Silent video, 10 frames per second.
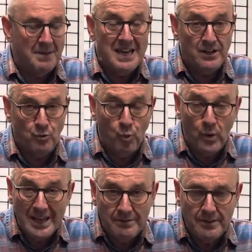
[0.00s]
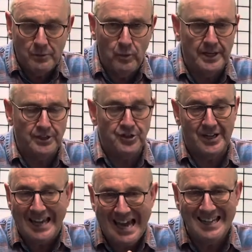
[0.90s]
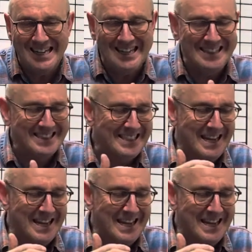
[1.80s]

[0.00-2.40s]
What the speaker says: in width, which again is